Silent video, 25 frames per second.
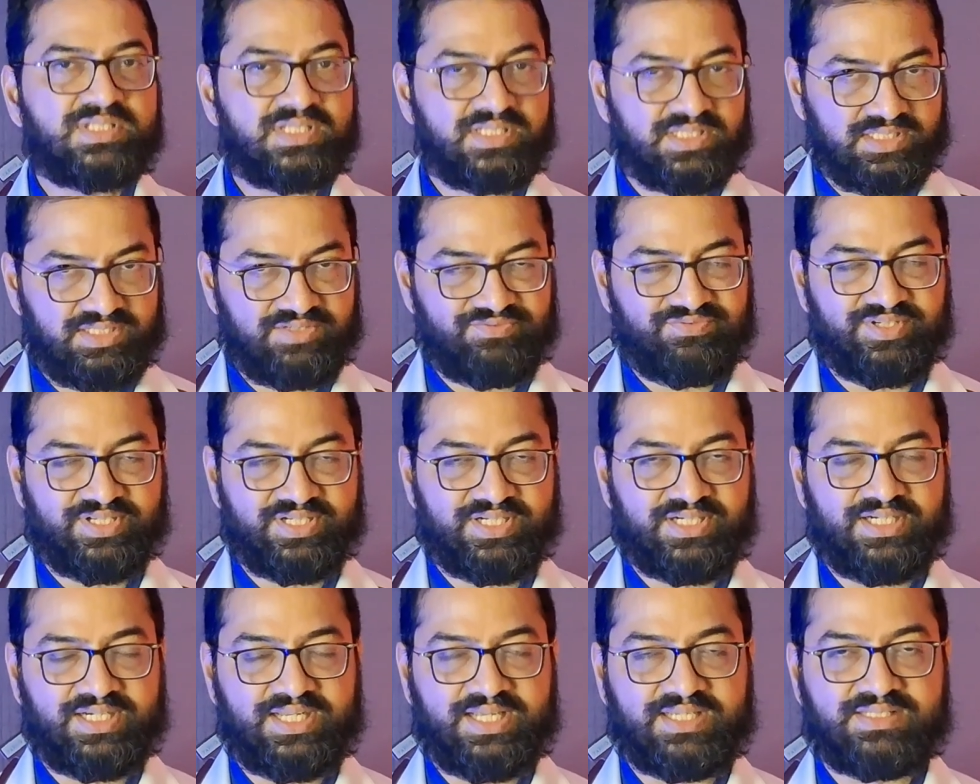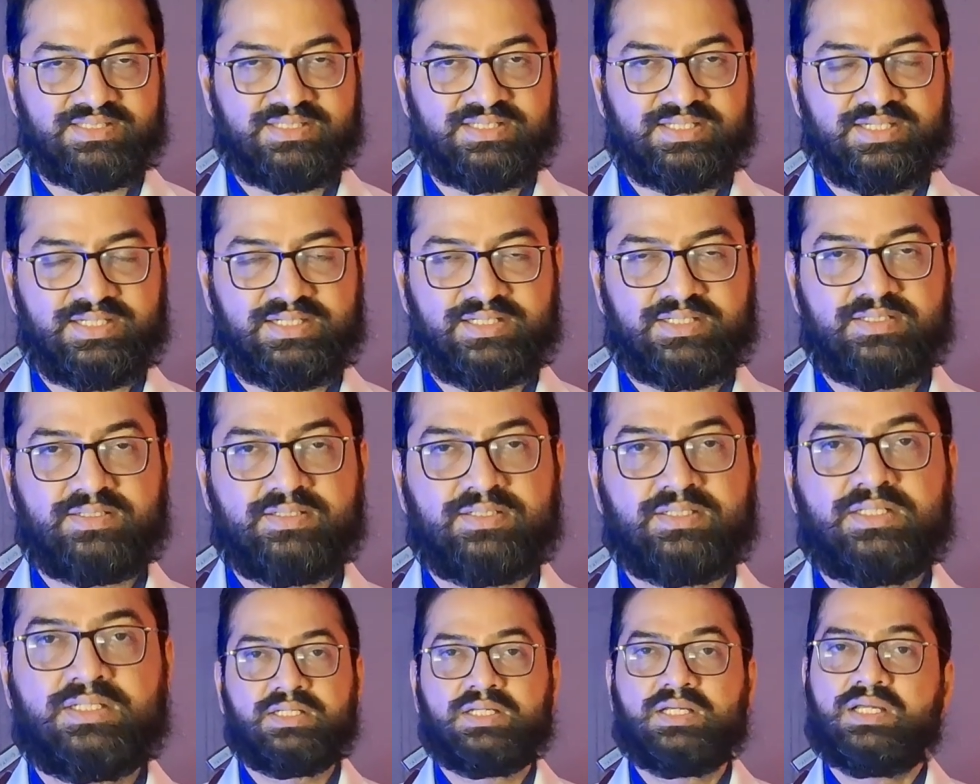to a significant extent.
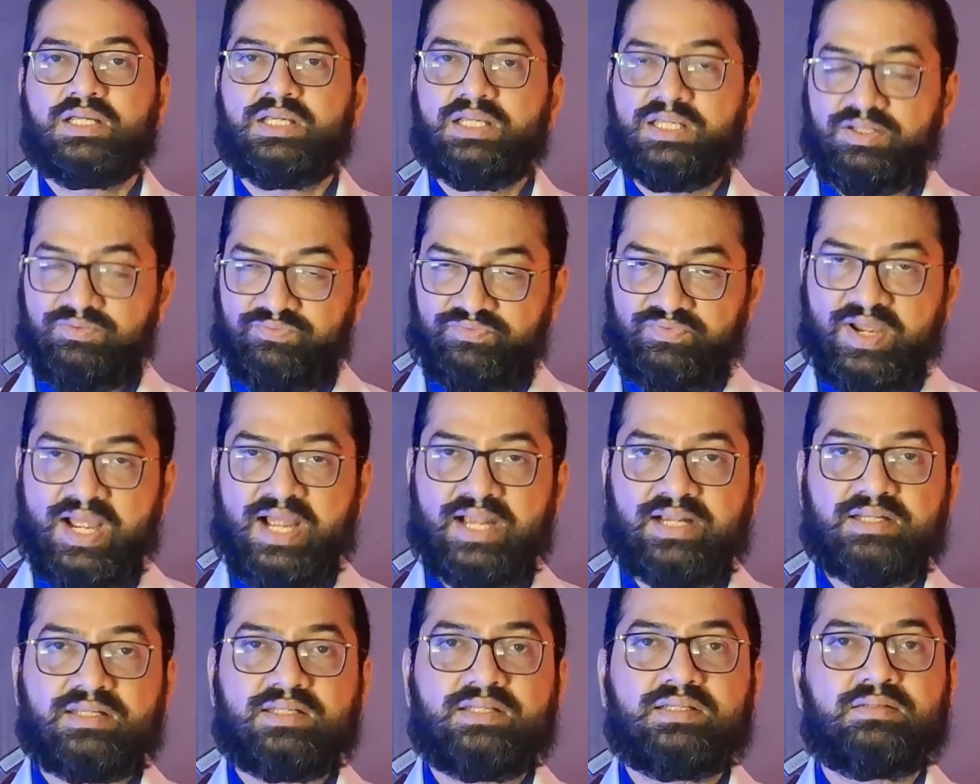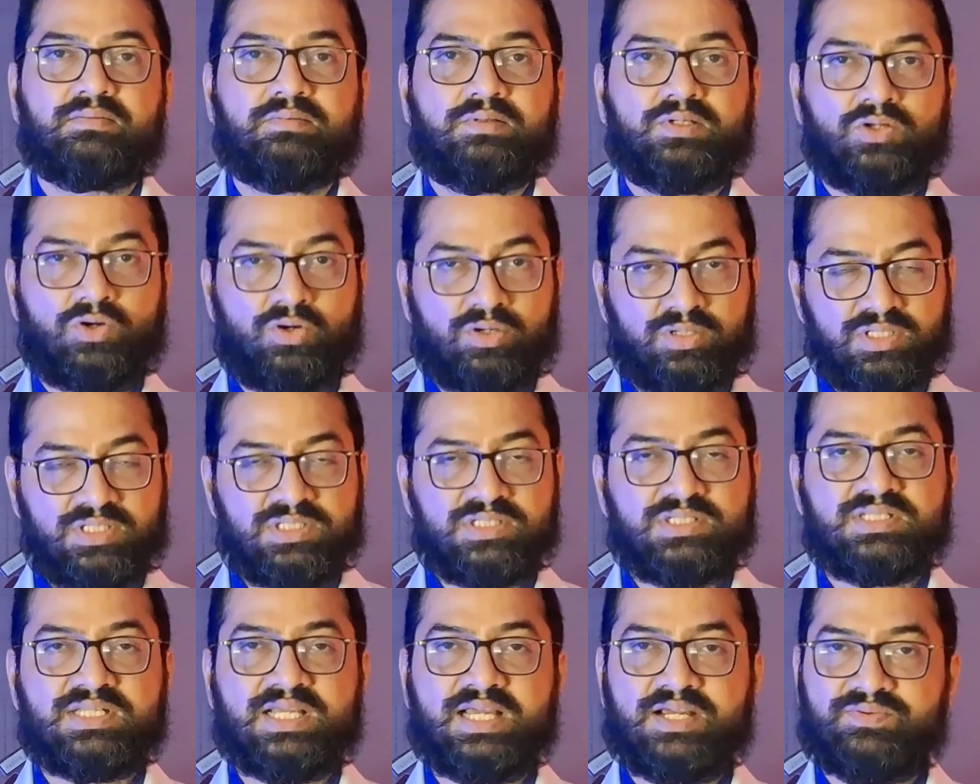In fact,
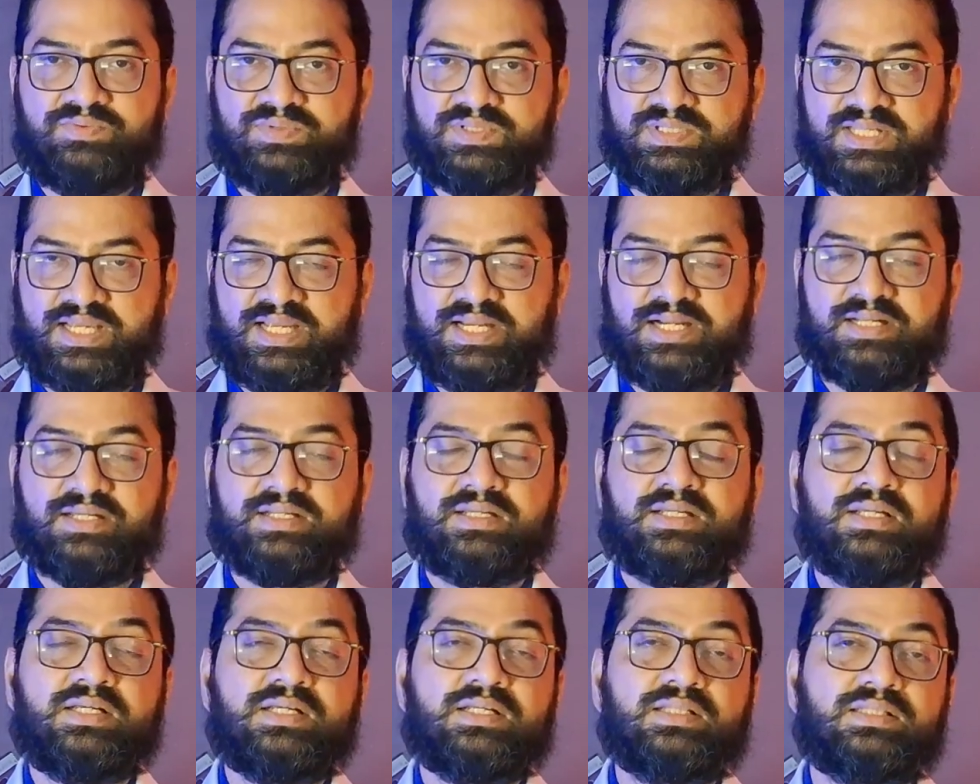doctors have said,